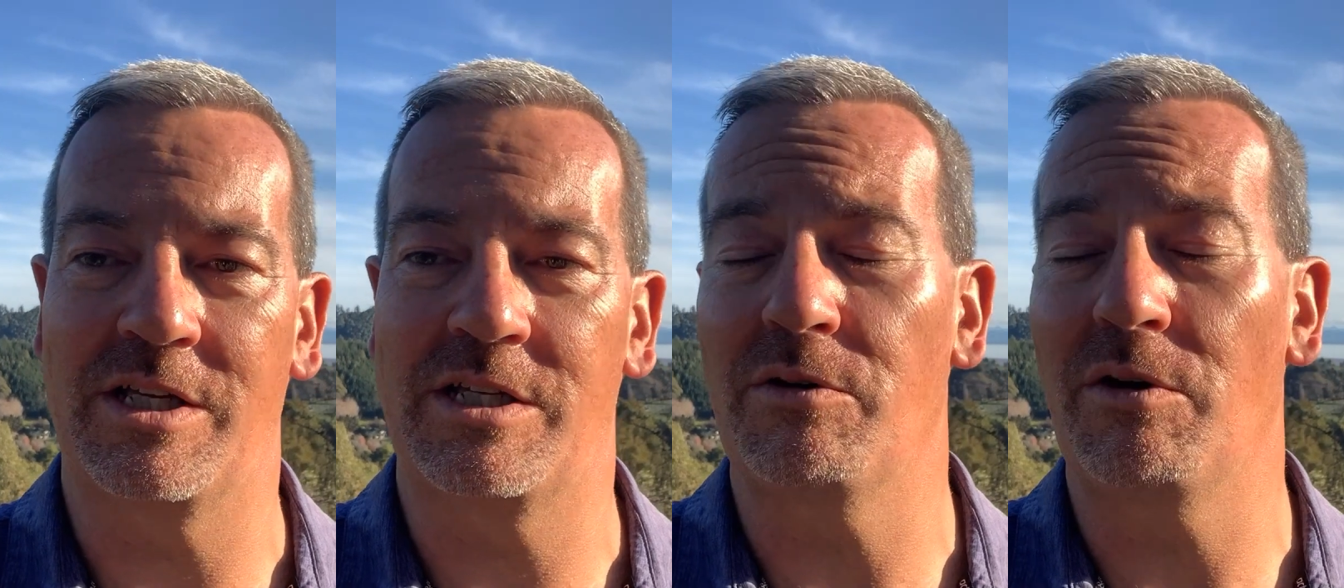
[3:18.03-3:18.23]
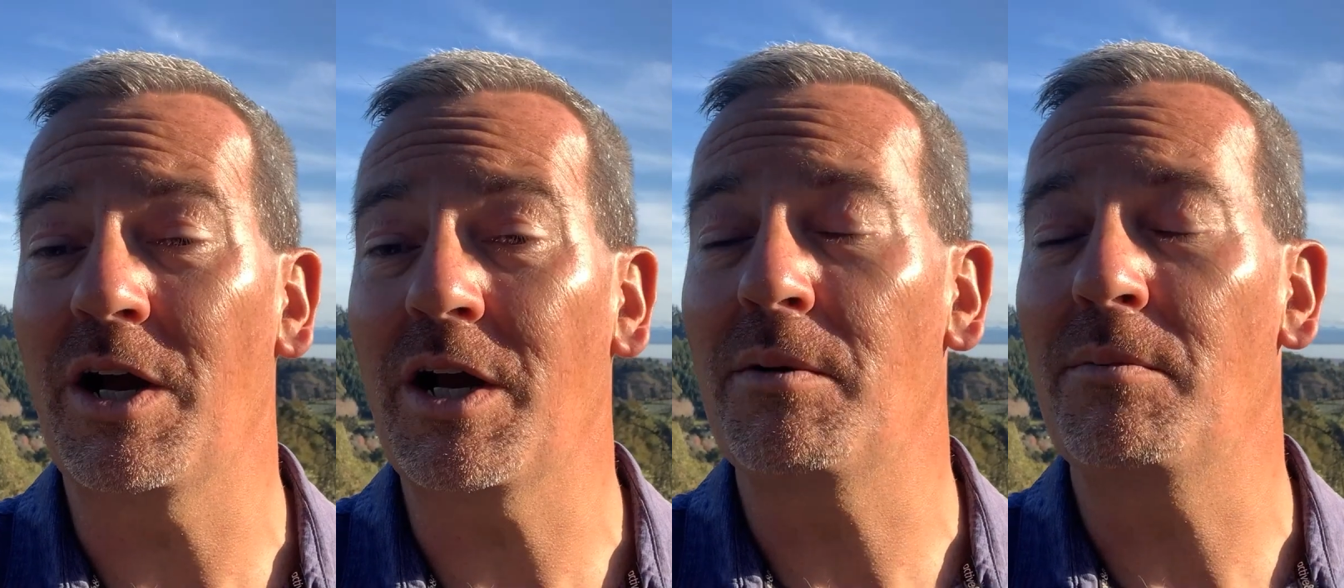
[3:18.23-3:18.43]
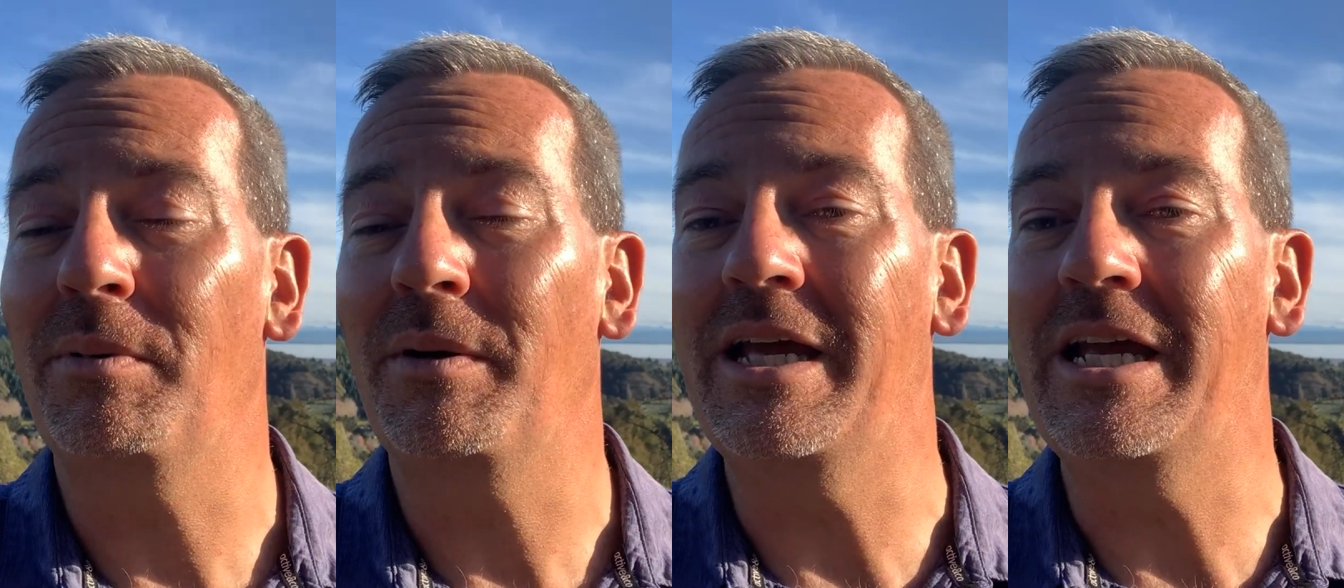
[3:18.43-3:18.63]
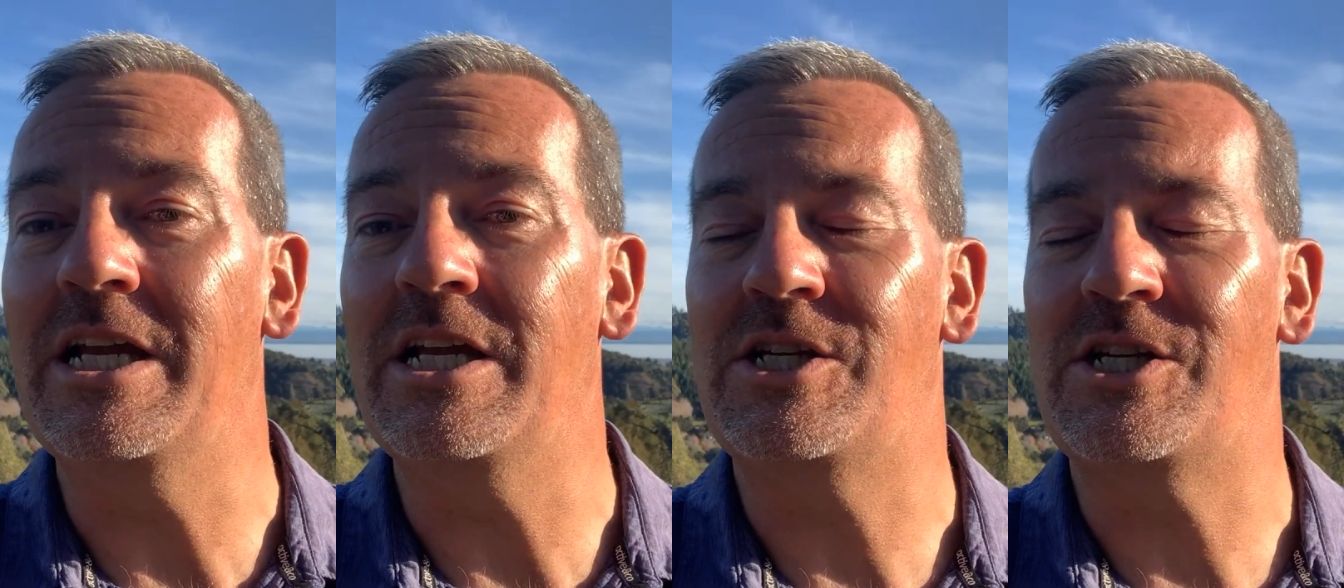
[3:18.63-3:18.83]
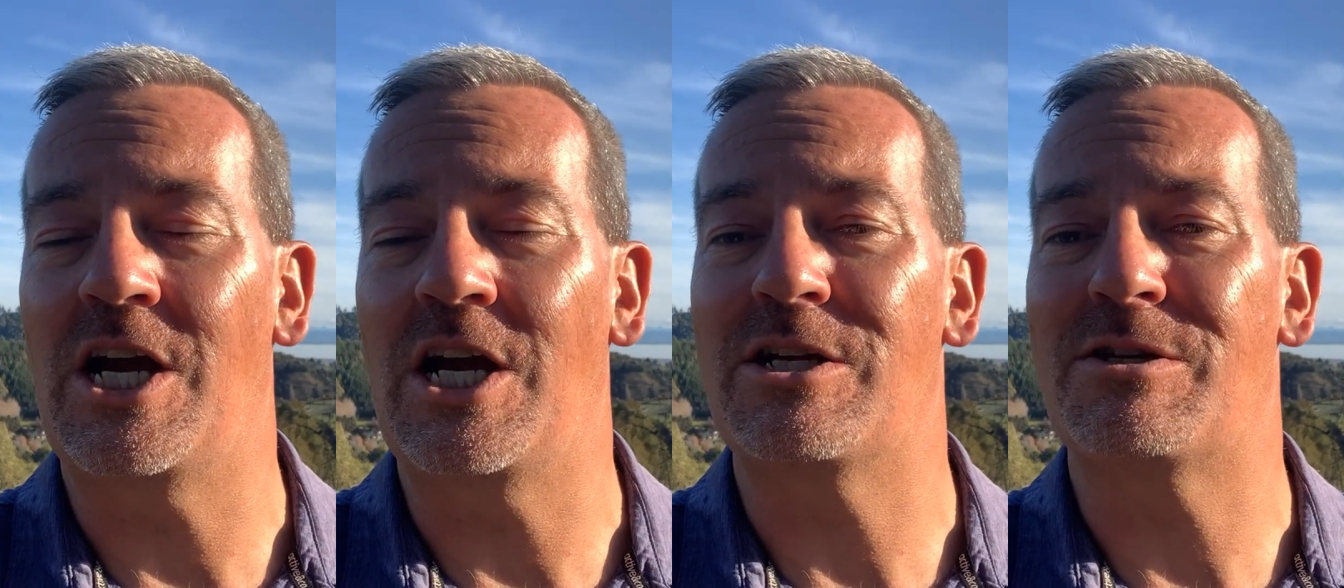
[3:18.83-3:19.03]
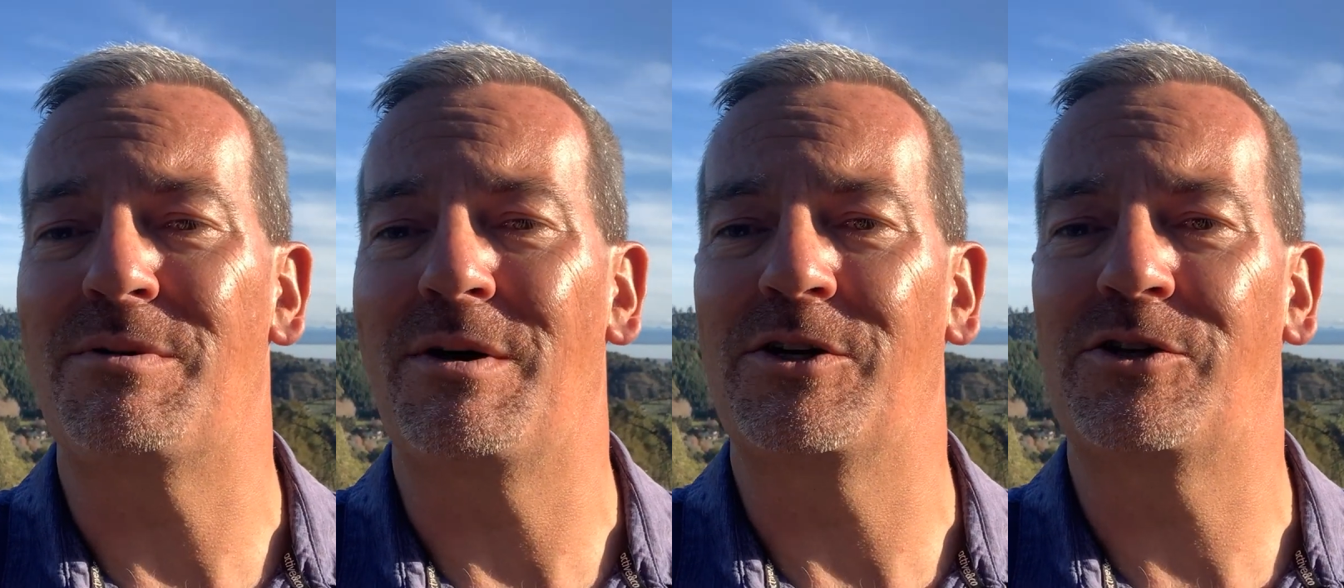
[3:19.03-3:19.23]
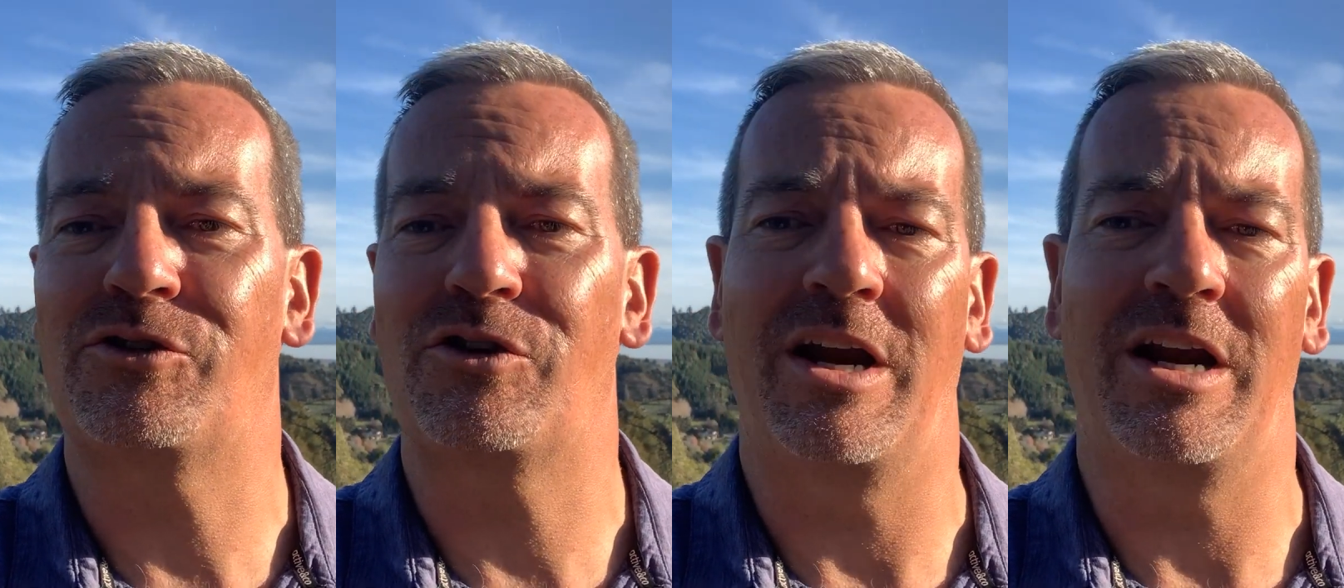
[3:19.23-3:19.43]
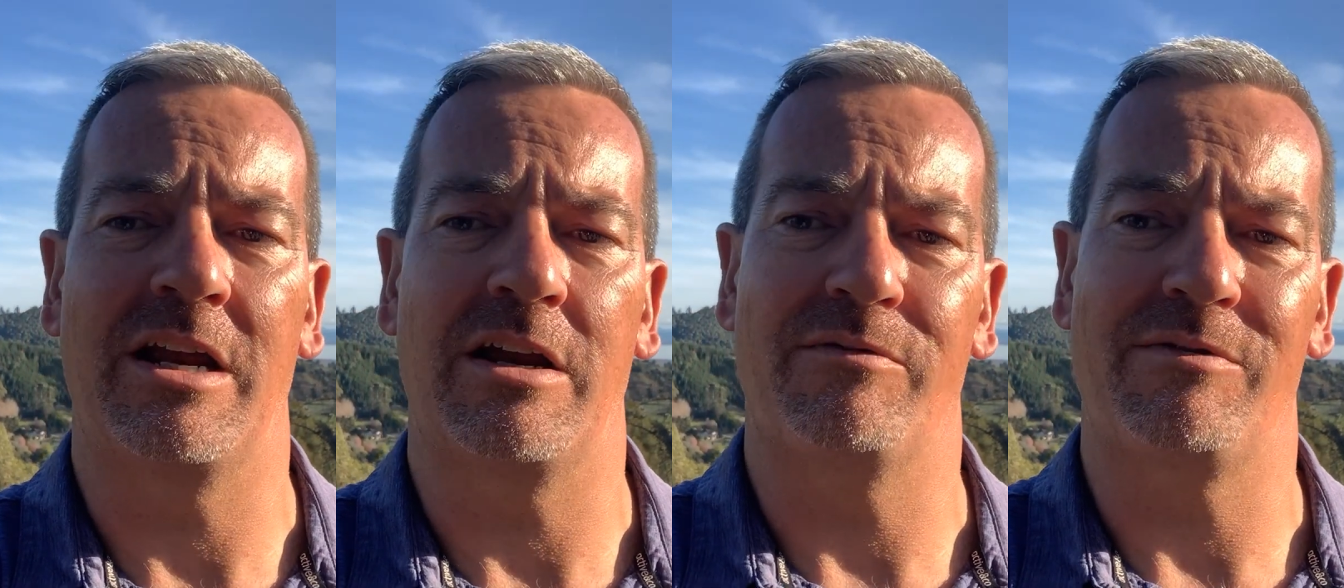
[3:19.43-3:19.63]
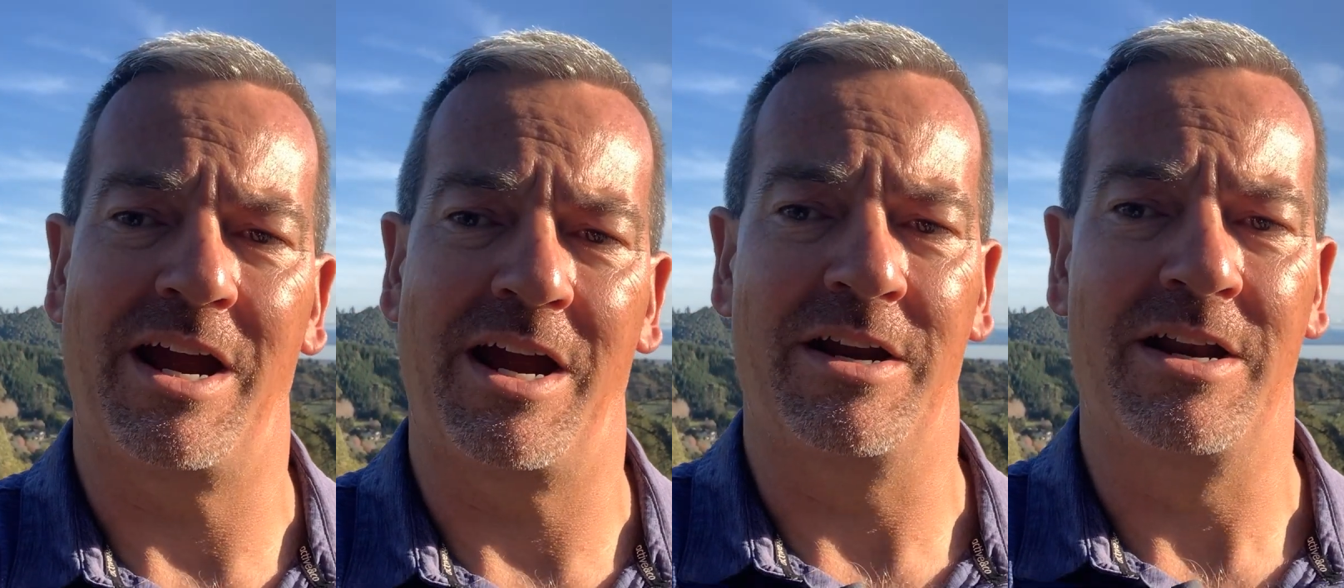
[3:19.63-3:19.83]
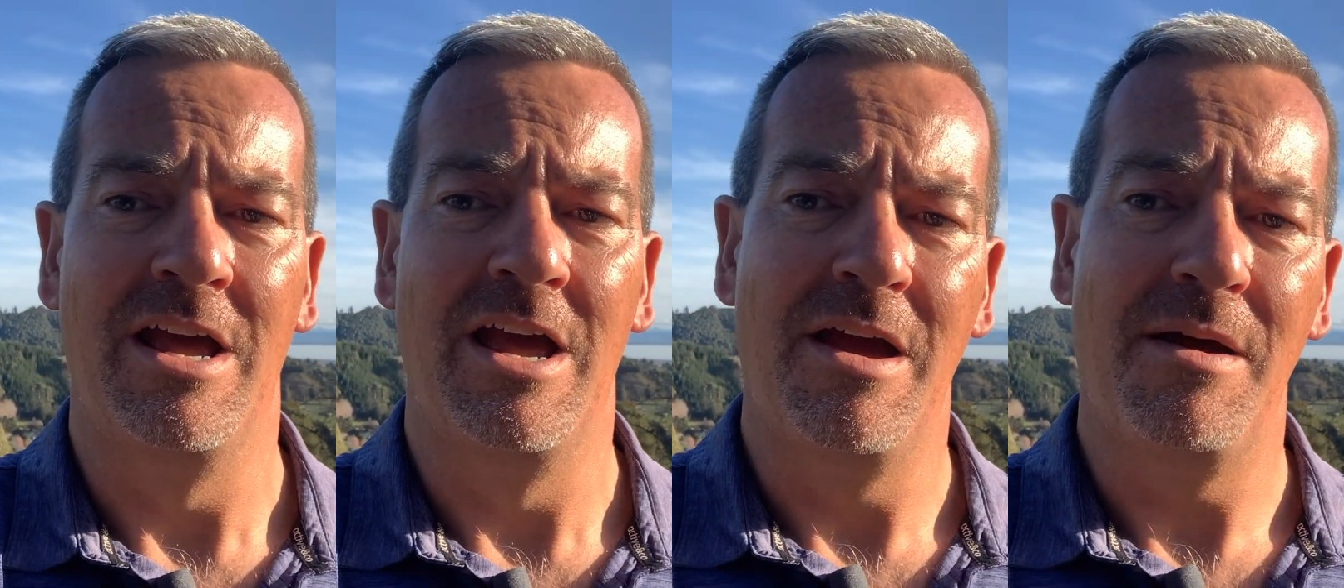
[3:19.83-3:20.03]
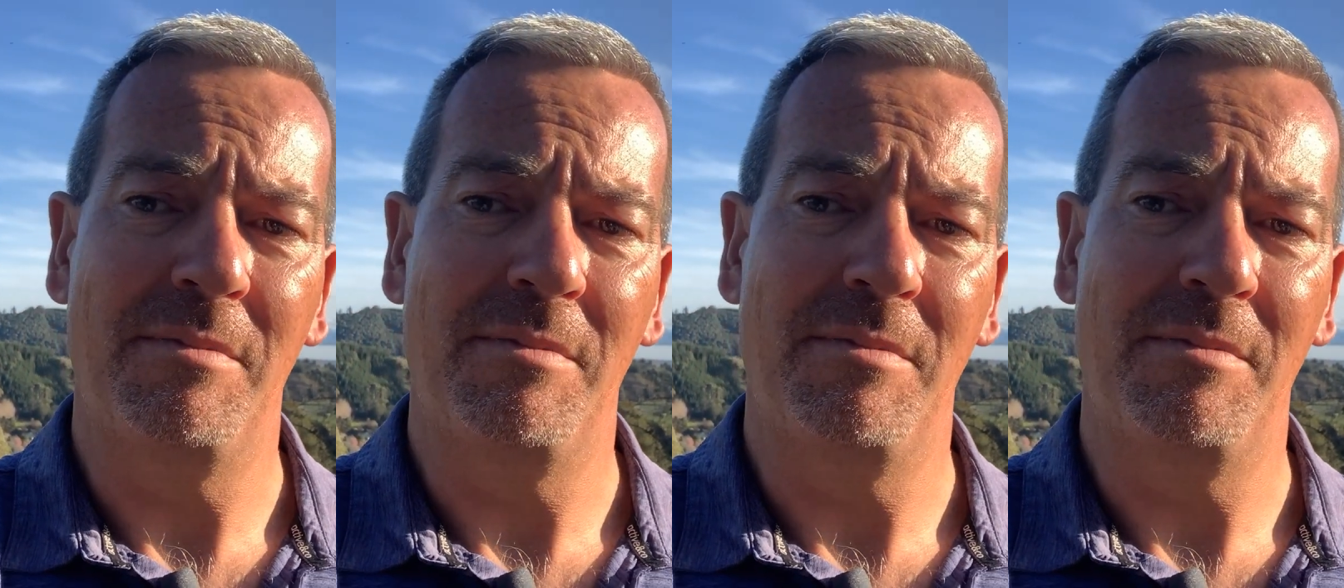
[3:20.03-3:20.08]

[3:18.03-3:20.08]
So I completely changed my trading around,